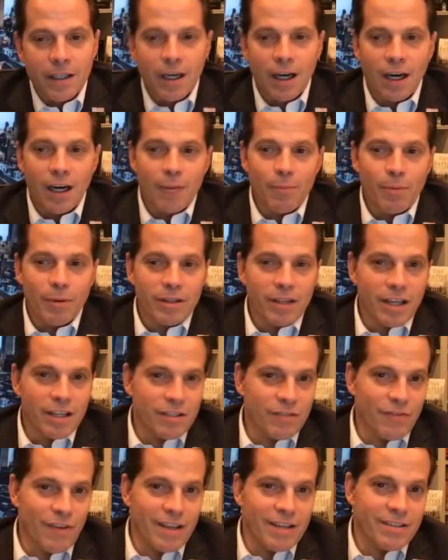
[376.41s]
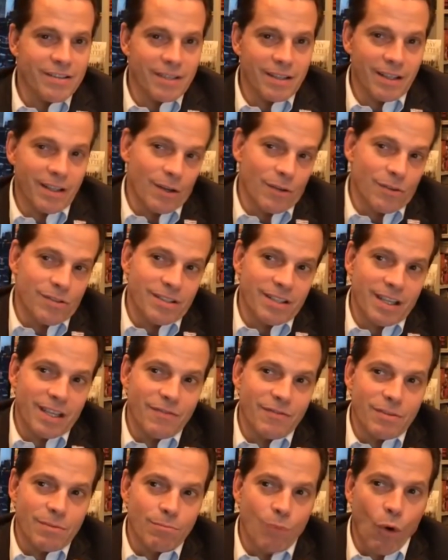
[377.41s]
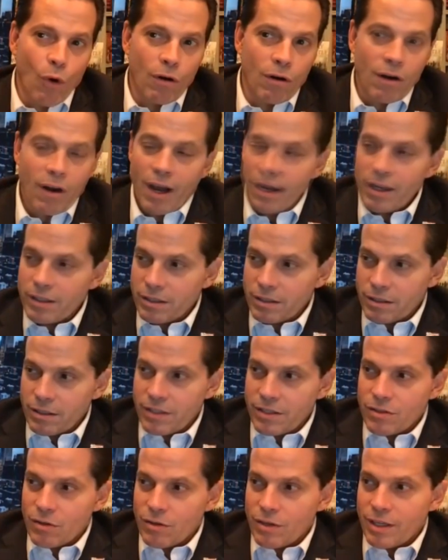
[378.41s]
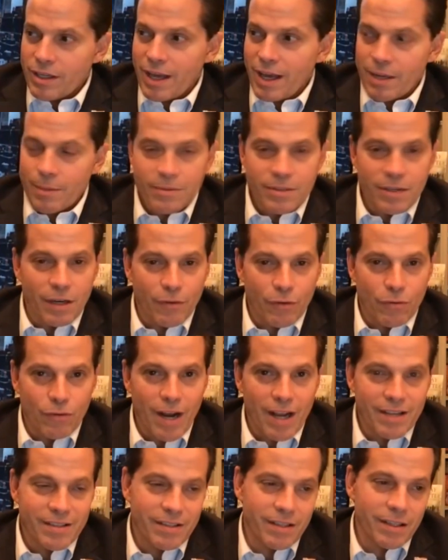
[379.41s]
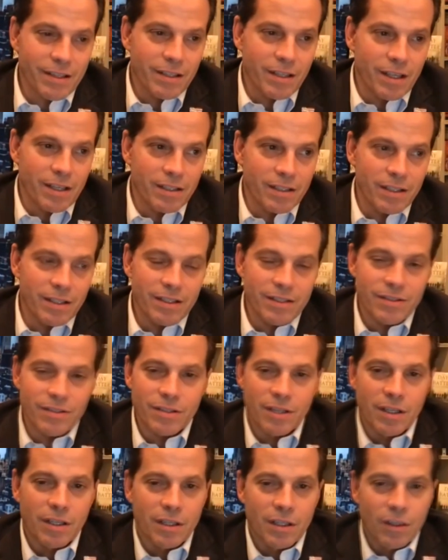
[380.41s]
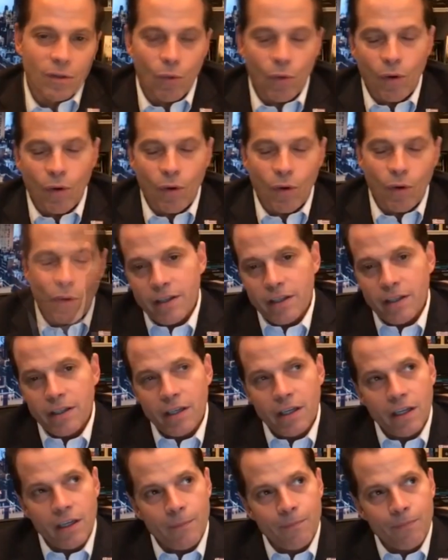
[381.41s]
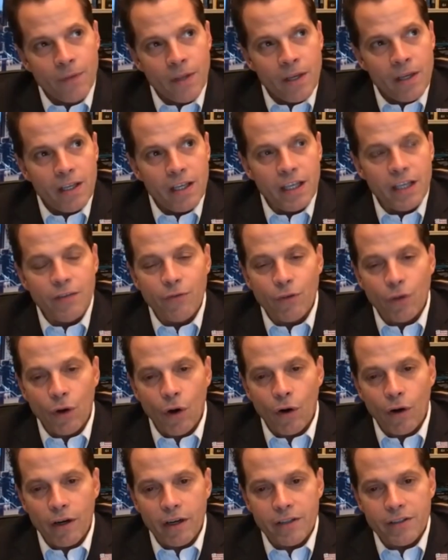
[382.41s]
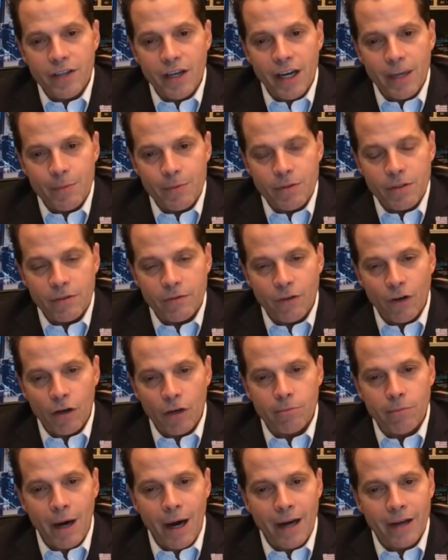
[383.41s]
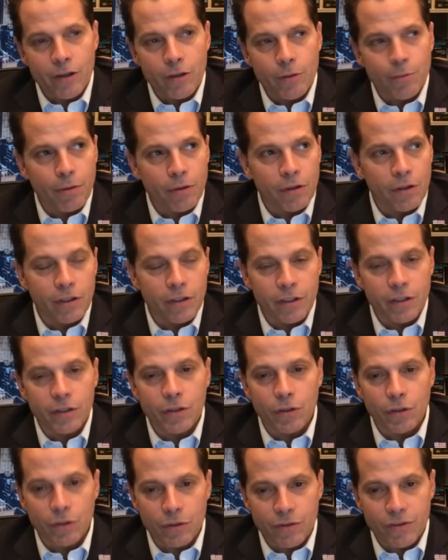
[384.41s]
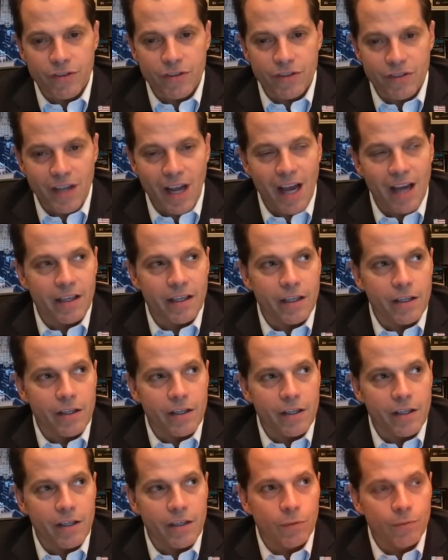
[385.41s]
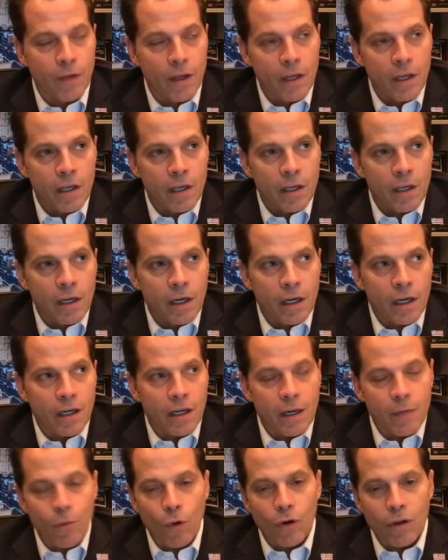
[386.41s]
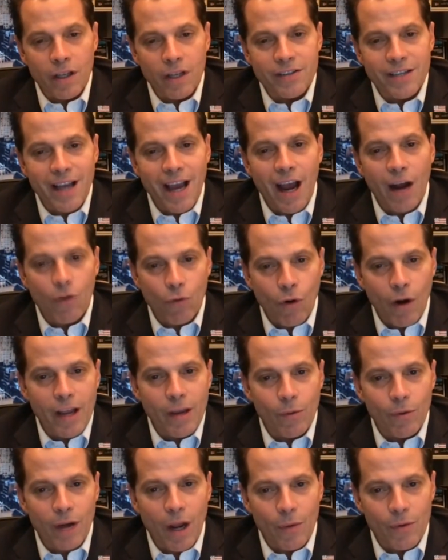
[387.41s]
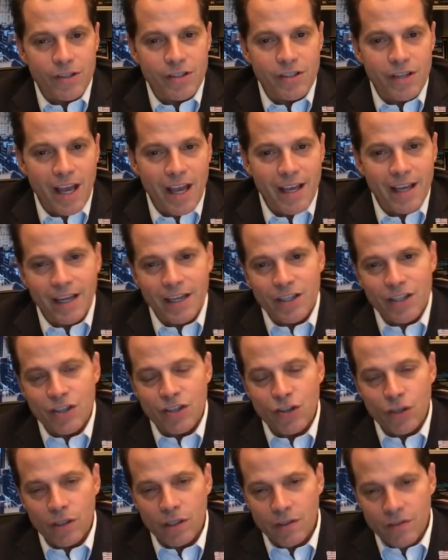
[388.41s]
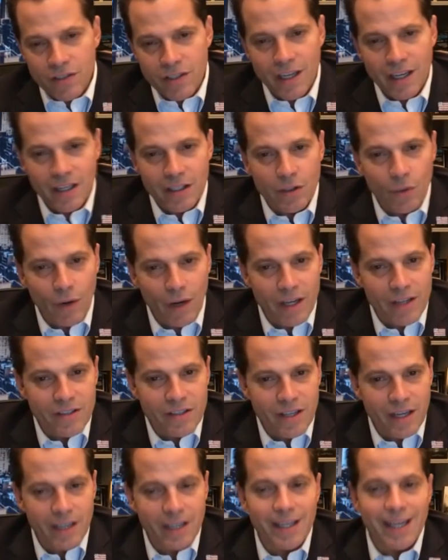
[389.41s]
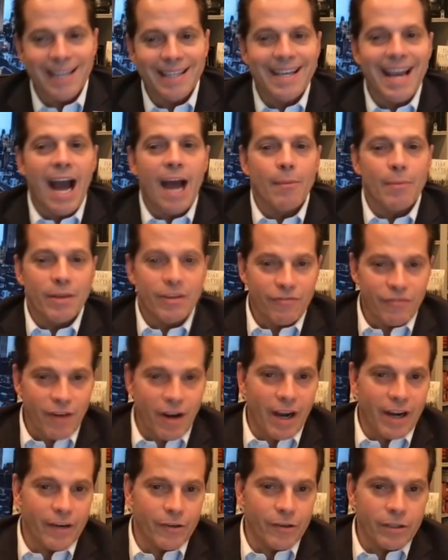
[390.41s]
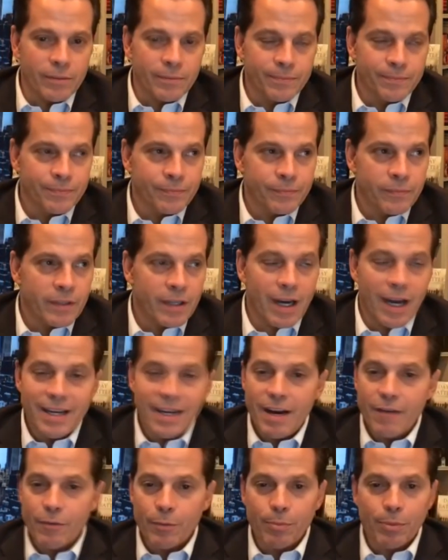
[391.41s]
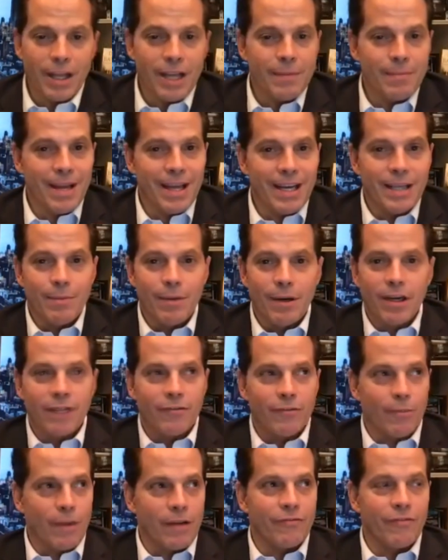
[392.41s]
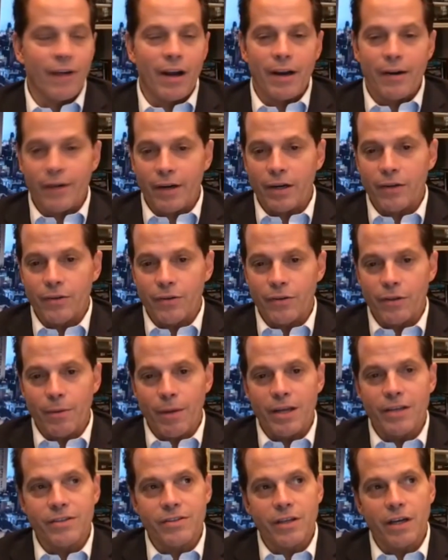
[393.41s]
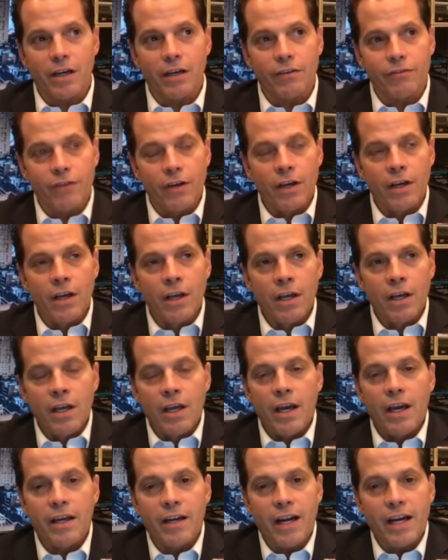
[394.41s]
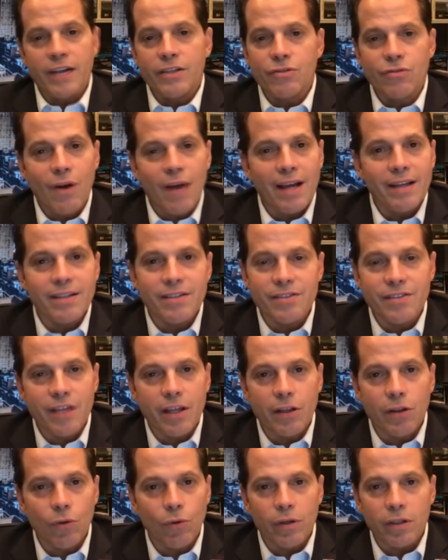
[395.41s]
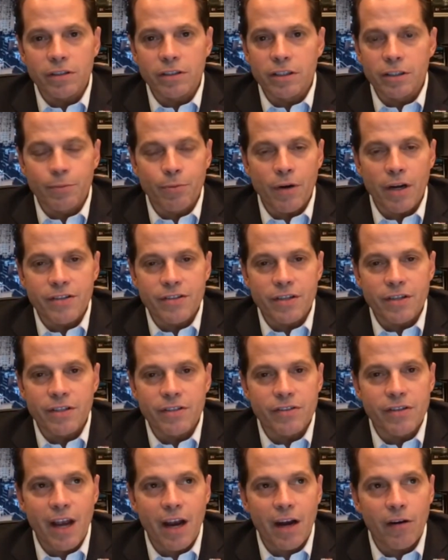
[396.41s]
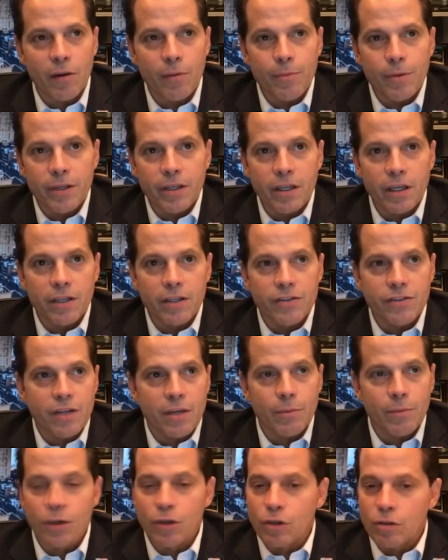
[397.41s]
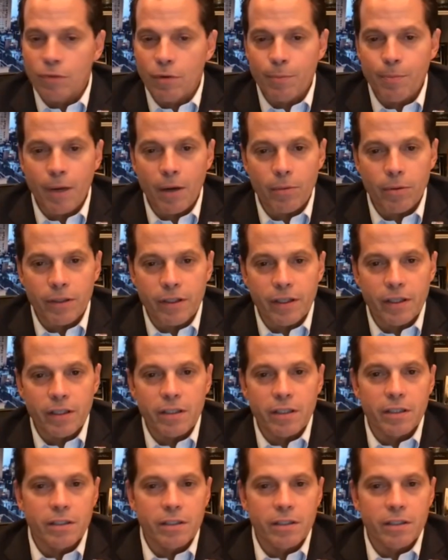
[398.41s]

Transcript: But let's face it, Steve's a moron. He's already got himself arrested, and he's one of the evil archetypes of our modern political society. So I more or less got right what I was saying. I just shouldn't have said it the way I said it. It got me fired. I never blamed anybody for my firing other than myself. And I tried to stay loyal to the president, Sarah, because I'm a good Republican.